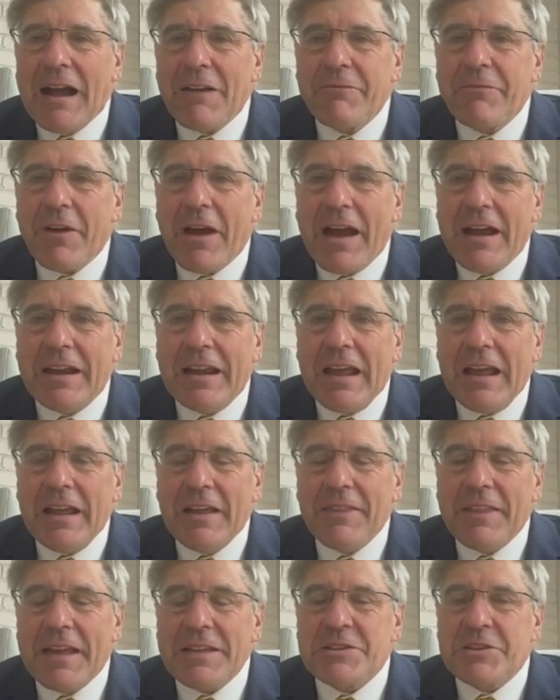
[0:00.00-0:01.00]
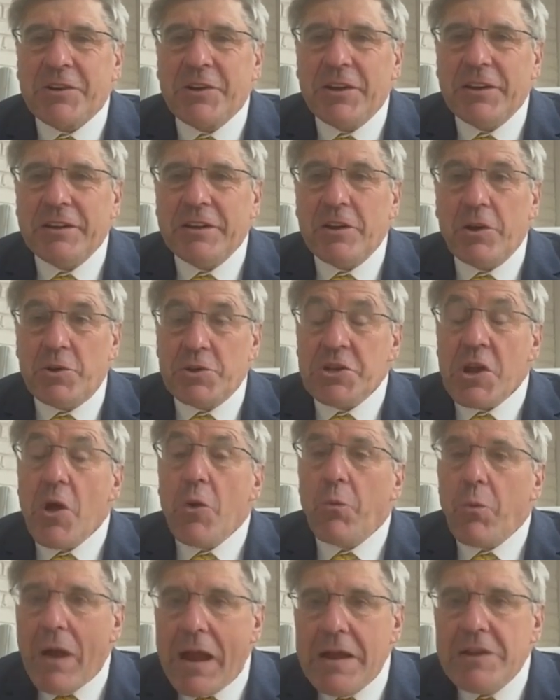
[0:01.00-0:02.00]
Friday, and that's good news.
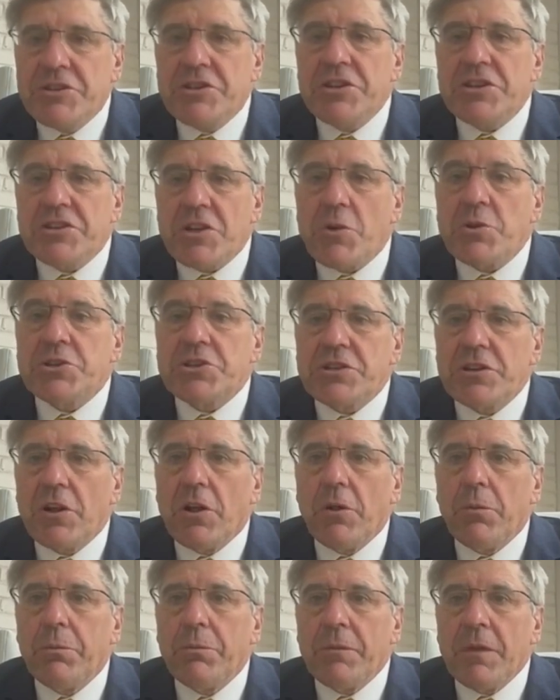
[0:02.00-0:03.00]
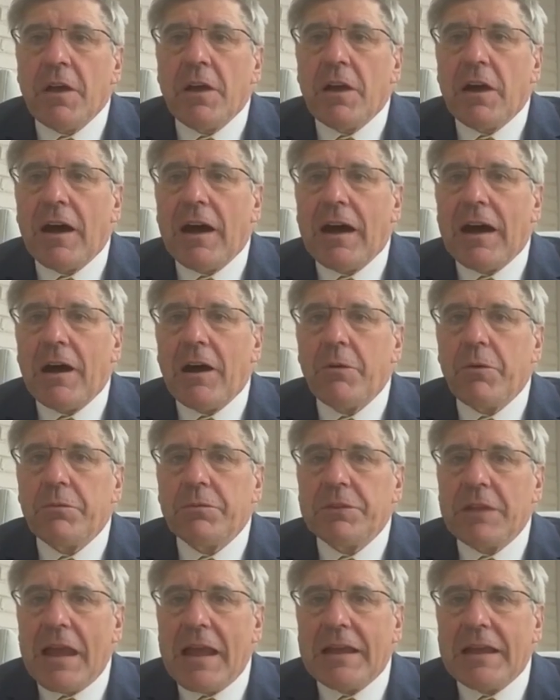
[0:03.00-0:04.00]
Wages are still uh,
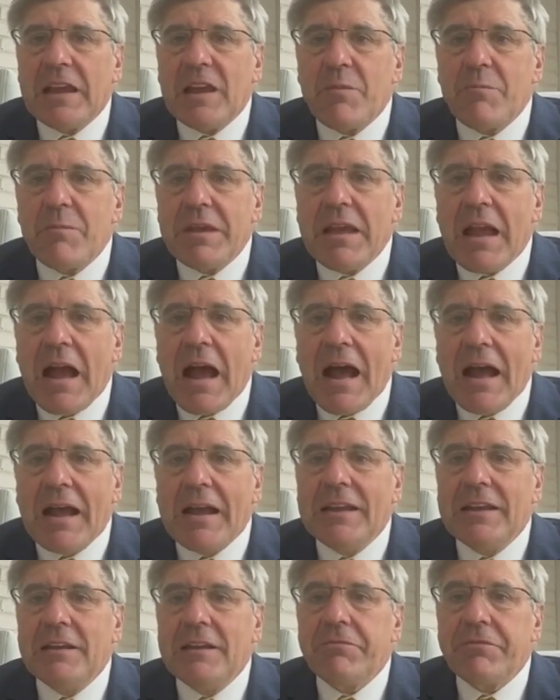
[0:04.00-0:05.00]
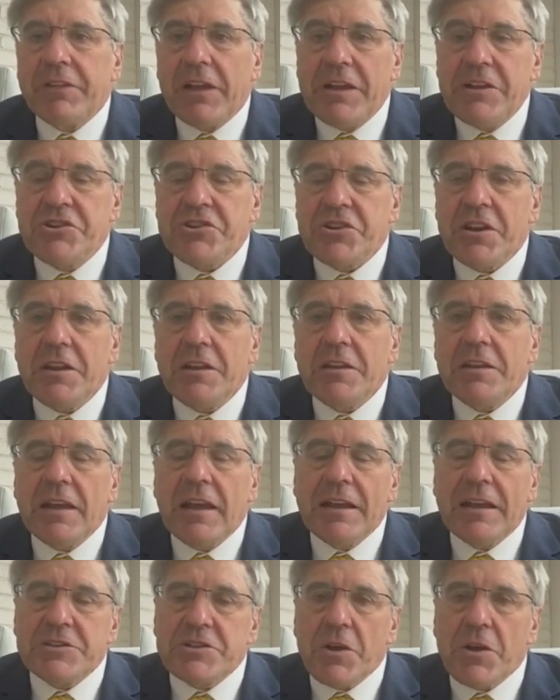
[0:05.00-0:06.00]
lagging behind inflation.
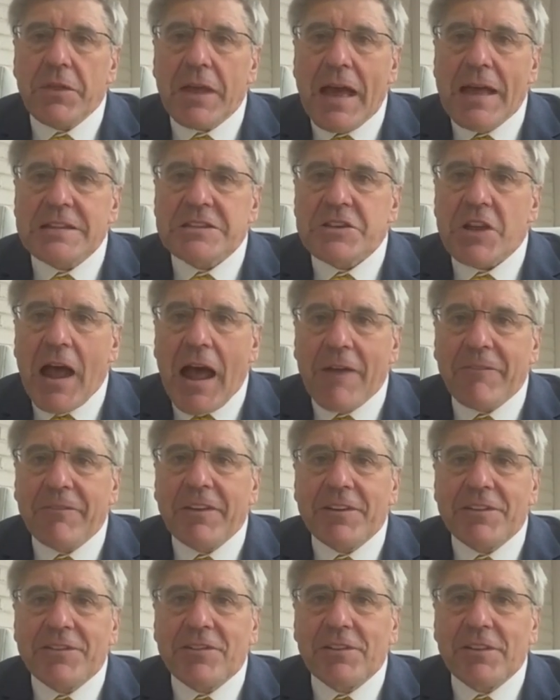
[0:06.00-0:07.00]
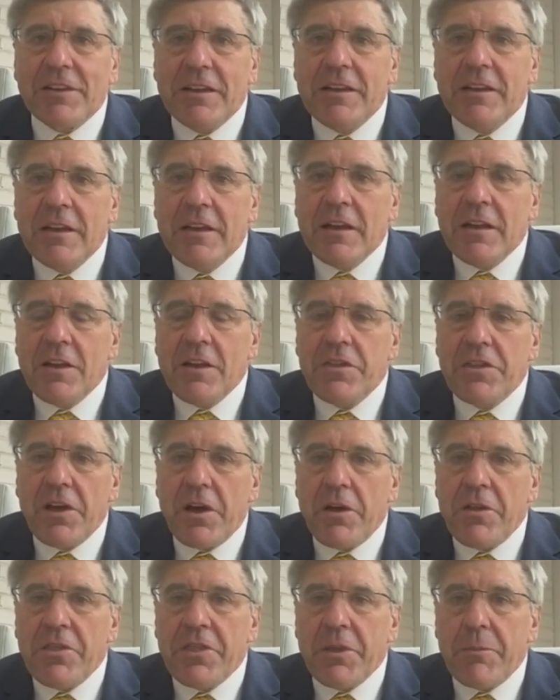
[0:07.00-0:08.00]
And so that's obviously
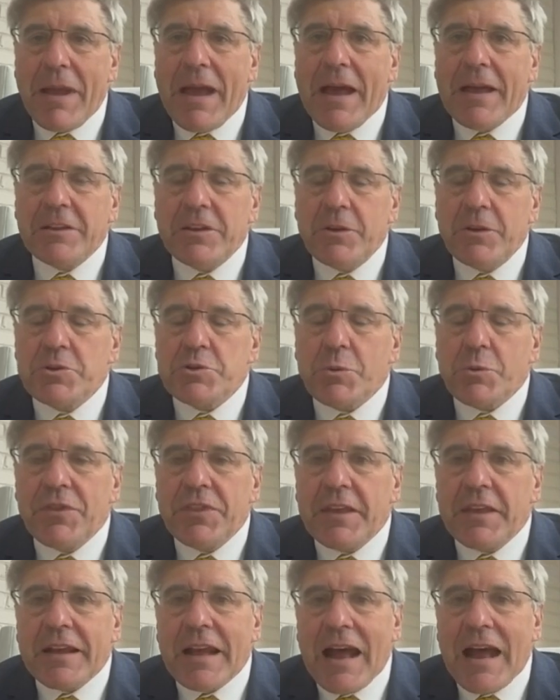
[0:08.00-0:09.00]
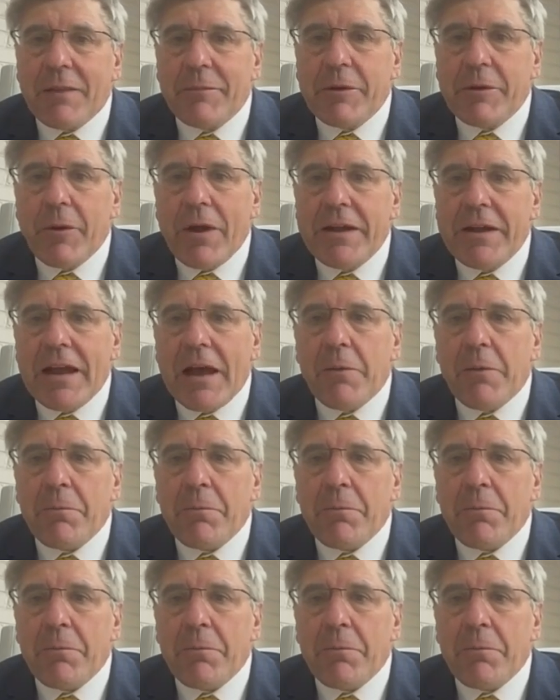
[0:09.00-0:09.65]
the, the bad news with the economy right now.